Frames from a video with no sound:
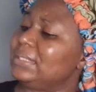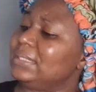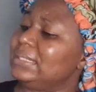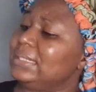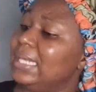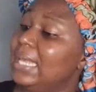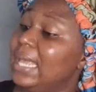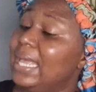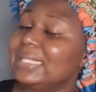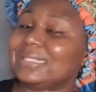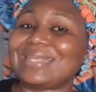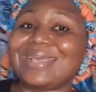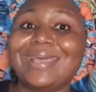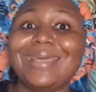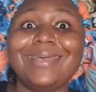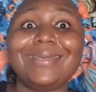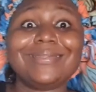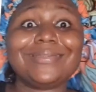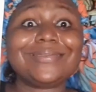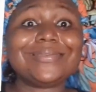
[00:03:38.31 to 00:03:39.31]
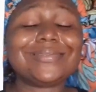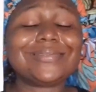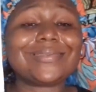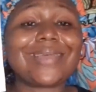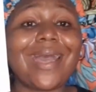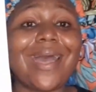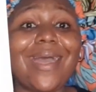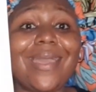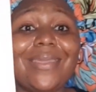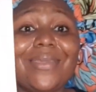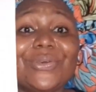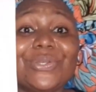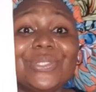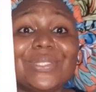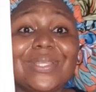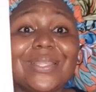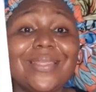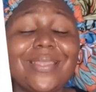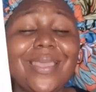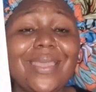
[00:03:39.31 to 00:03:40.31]
Yes, this guy you're
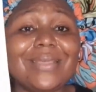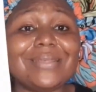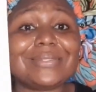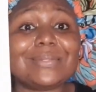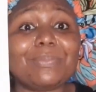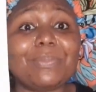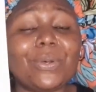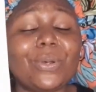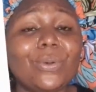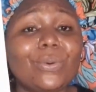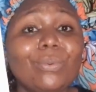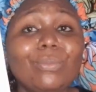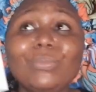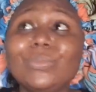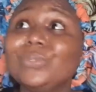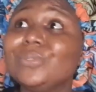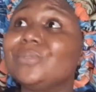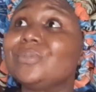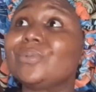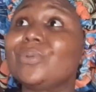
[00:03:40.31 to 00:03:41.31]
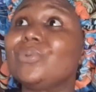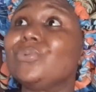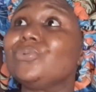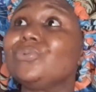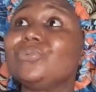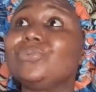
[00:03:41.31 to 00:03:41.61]
seeing here is about almost close